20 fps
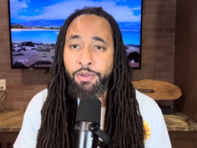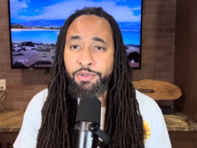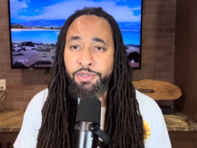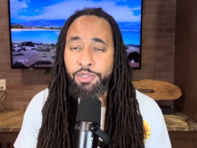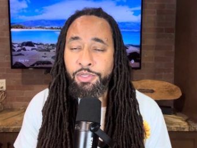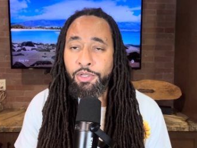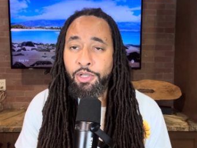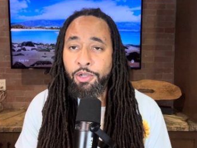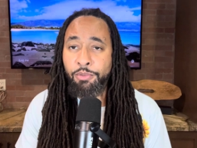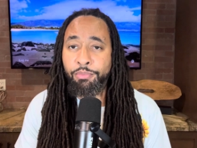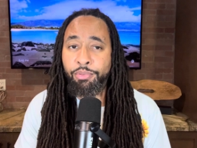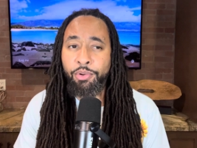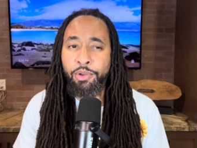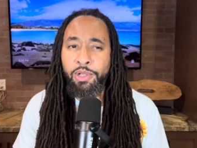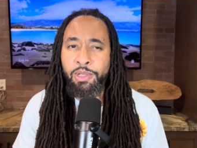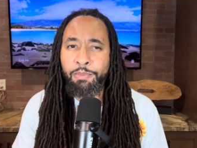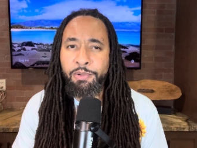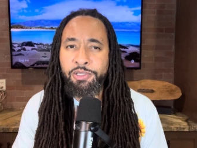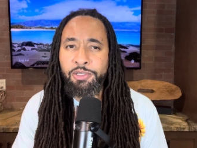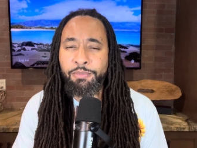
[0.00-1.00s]
It was a young boy,
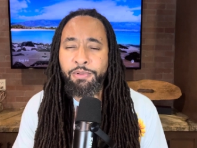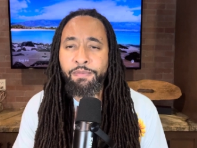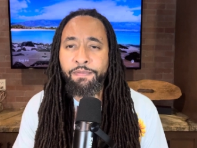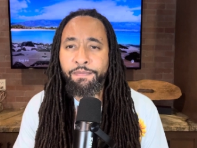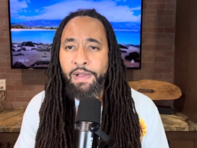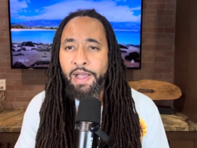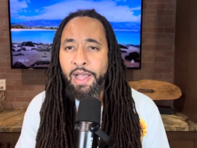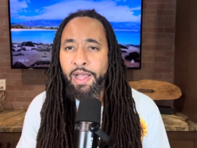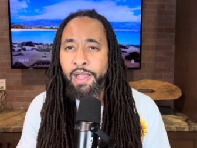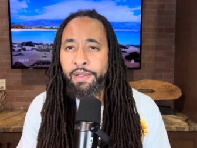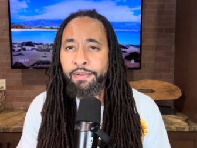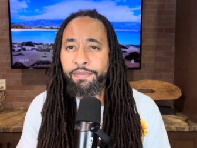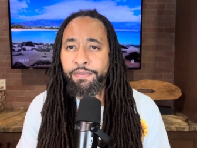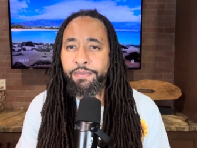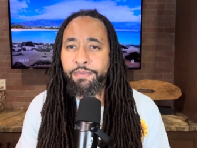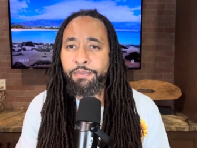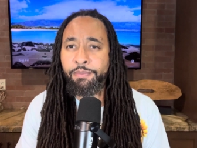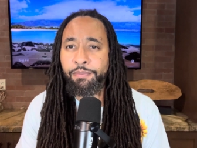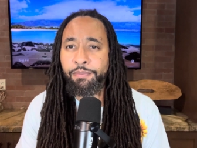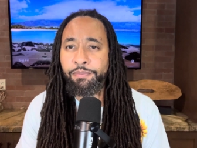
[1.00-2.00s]
he must have been five,
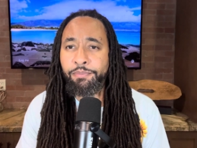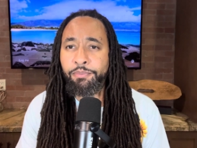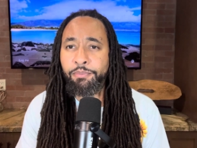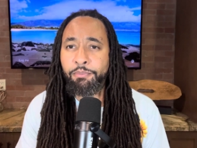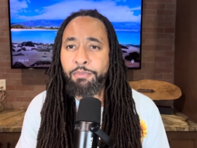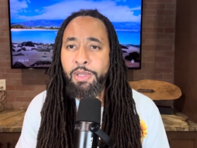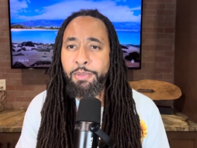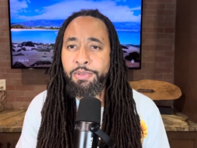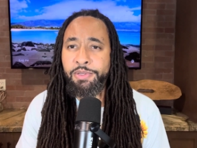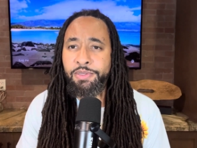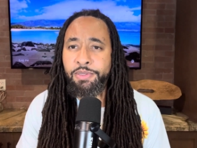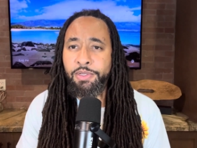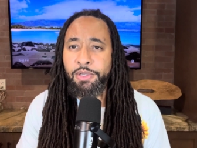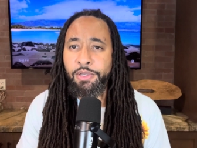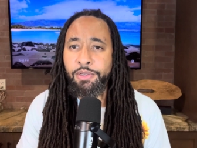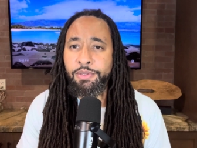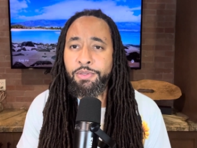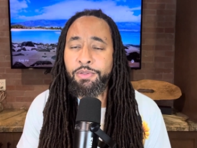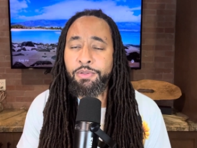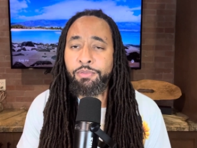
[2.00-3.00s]
maybe
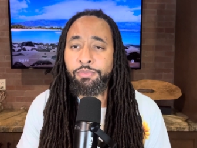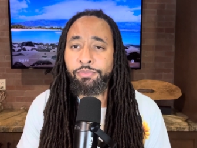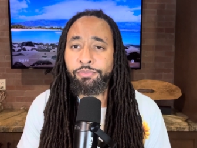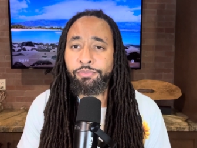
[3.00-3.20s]
six.